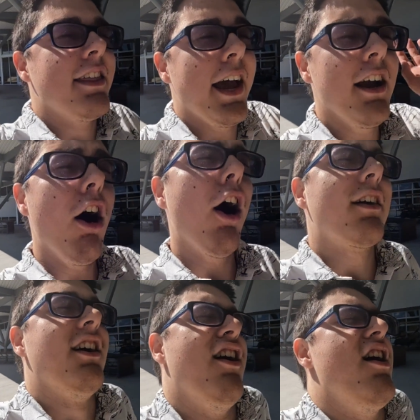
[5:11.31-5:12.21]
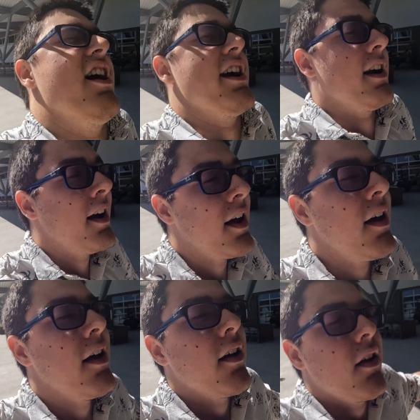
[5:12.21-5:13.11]
They are gone.
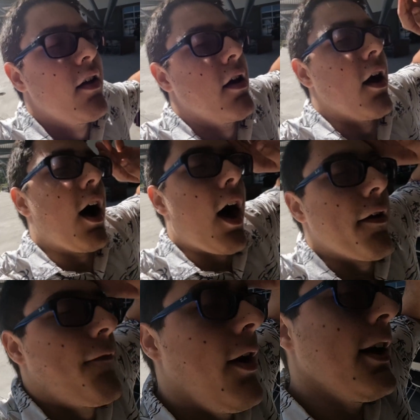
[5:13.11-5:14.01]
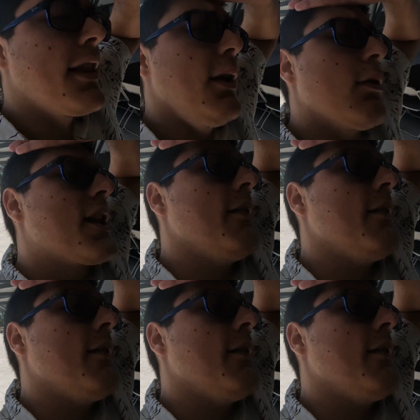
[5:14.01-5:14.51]
I thought they were